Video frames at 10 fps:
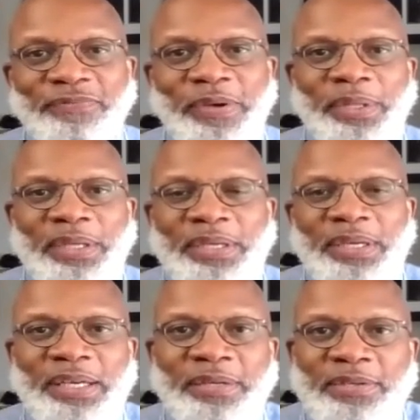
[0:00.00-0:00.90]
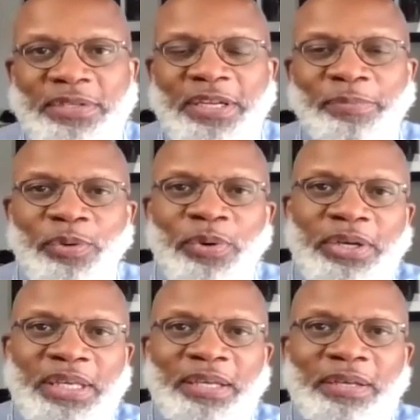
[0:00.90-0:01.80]
from the uh, city of
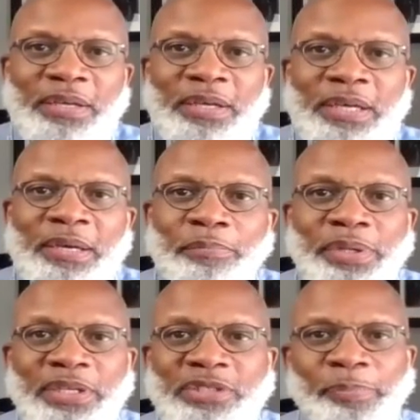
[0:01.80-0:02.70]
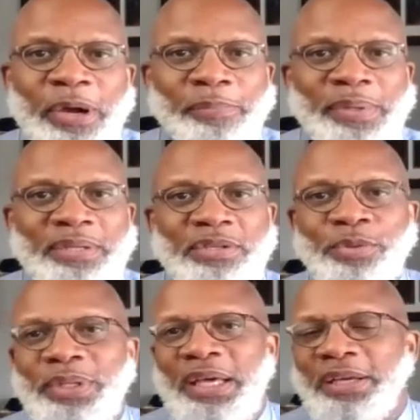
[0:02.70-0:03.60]
Milwaukee Police Department,
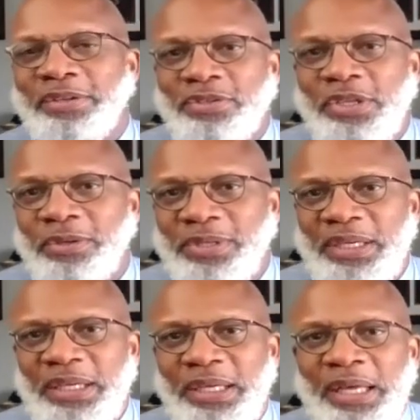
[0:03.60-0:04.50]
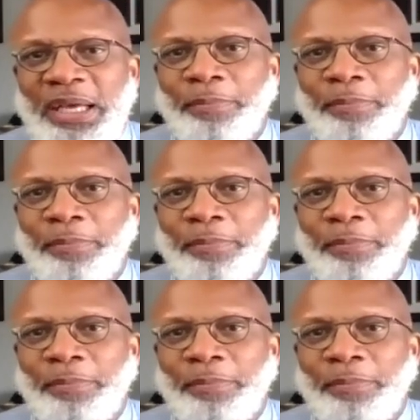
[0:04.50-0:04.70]
do a lot of consulting.